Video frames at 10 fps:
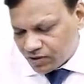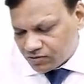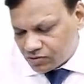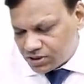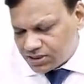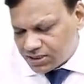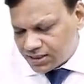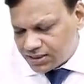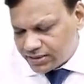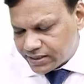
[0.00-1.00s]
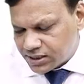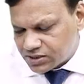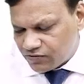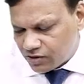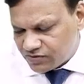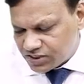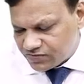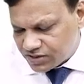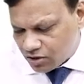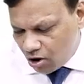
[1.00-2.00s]
So these are the drugs for which
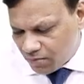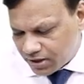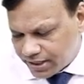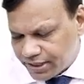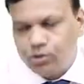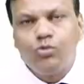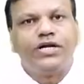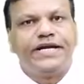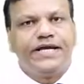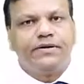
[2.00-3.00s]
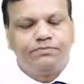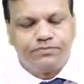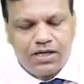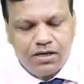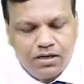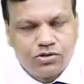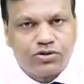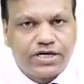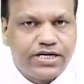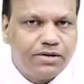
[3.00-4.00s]
we commonly do TDM. So
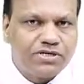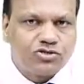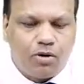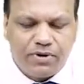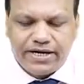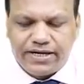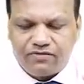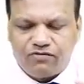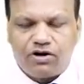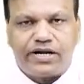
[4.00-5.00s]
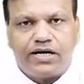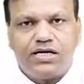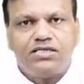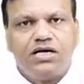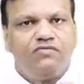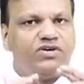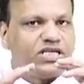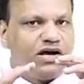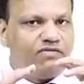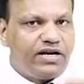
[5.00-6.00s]
TDM is commonly done for drugs which
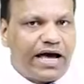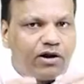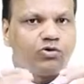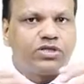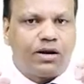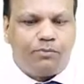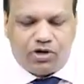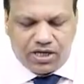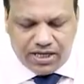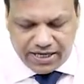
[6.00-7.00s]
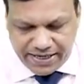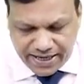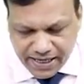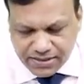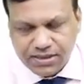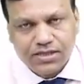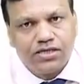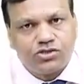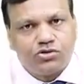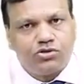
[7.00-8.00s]
have narrow therapeutic index.
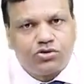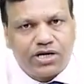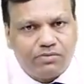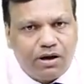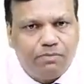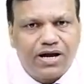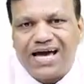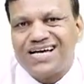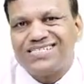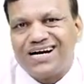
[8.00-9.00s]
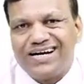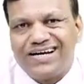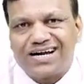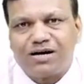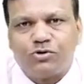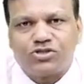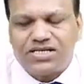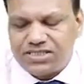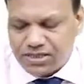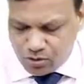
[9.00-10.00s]
So you can remember as a drug
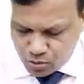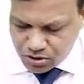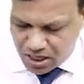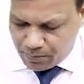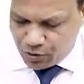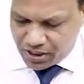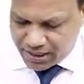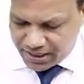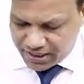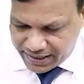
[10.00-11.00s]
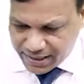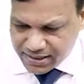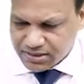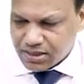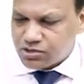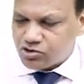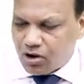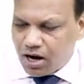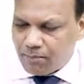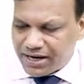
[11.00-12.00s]
possessing low therapeutic index. So
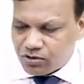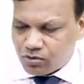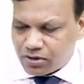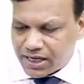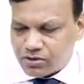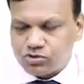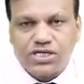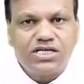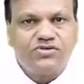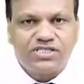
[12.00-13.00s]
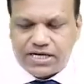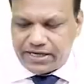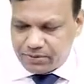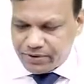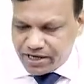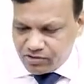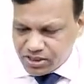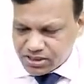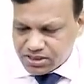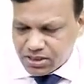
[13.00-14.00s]
aminoglycosides, which are
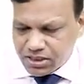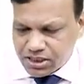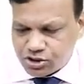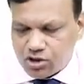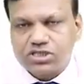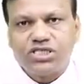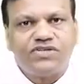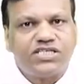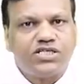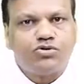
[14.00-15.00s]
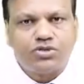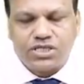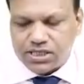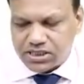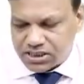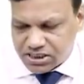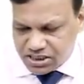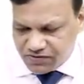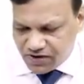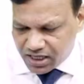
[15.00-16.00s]
antibiotics, digoxin, which is used in
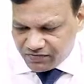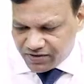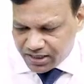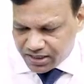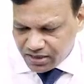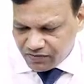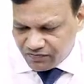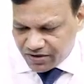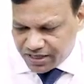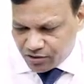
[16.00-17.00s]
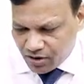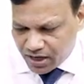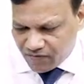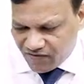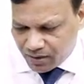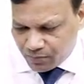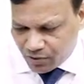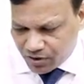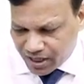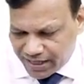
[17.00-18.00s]
congestive heart failure, phenytoin and
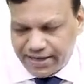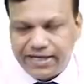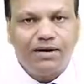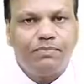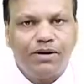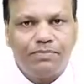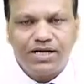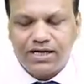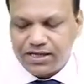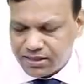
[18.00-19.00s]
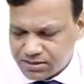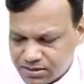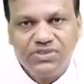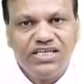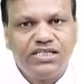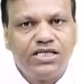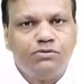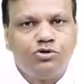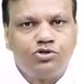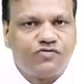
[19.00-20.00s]
valproate are anti-epileptic drugs, lithium
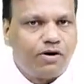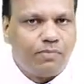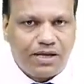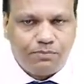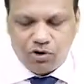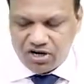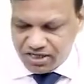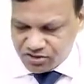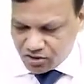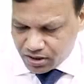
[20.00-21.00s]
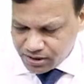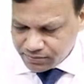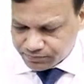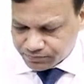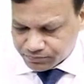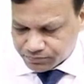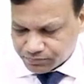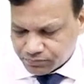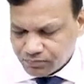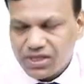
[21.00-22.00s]
used for bipolar disorder,
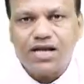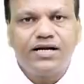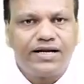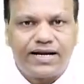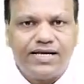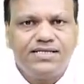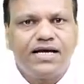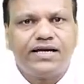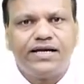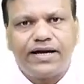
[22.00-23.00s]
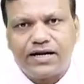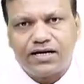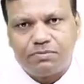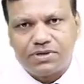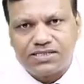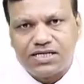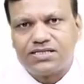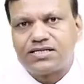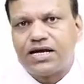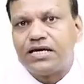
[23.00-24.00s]
tricyclic
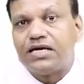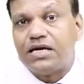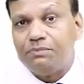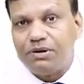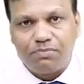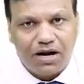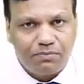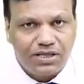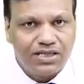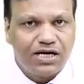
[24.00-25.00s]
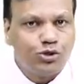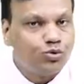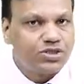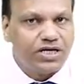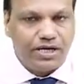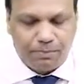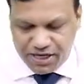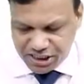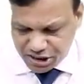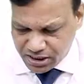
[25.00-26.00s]
antidepressants like imipramine, they are used in
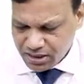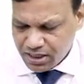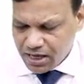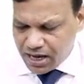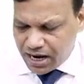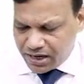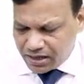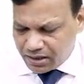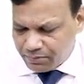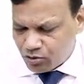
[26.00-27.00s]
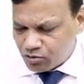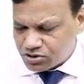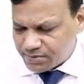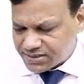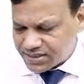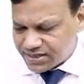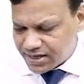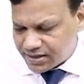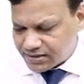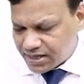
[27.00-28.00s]
depression, and immunosuppressant
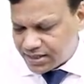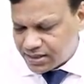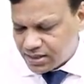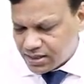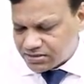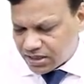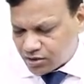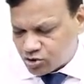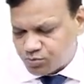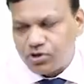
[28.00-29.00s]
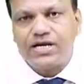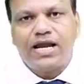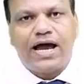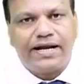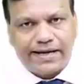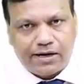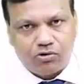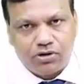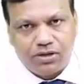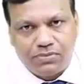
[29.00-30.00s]
like cyclosporin and
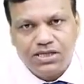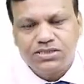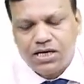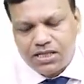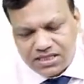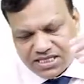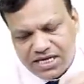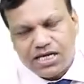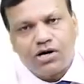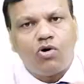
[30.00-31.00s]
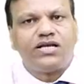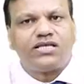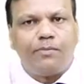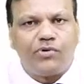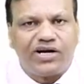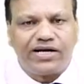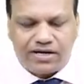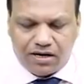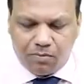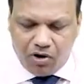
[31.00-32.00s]
tacrolimus, they require therapeutic
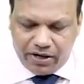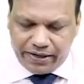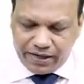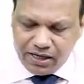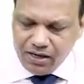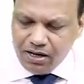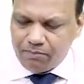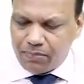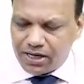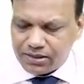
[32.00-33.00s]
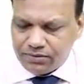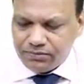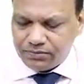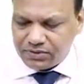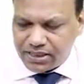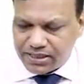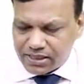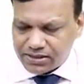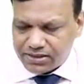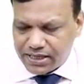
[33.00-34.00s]
drug monitoring. But the
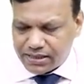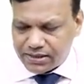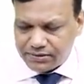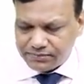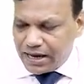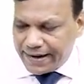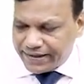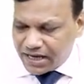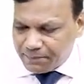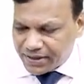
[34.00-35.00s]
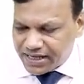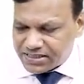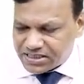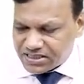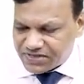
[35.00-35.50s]
drugs like antihypertensives,